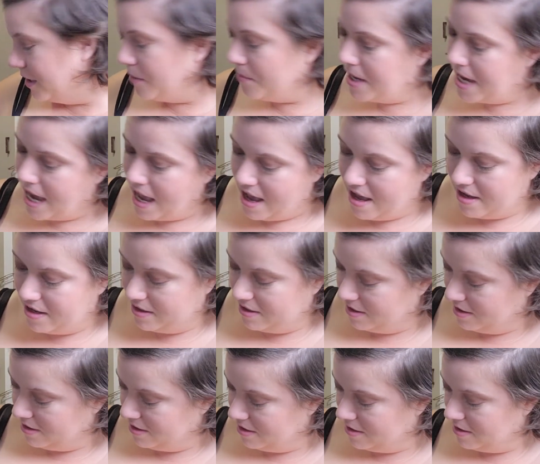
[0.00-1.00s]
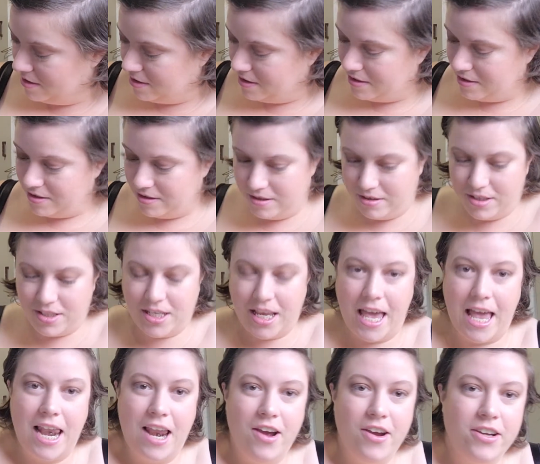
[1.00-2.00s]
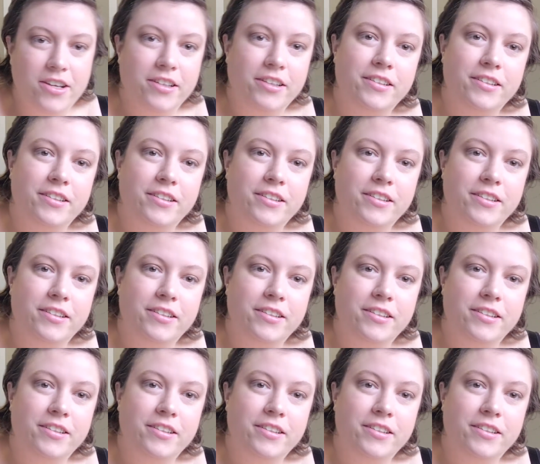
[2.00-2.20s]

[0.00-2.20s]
come here and say hello.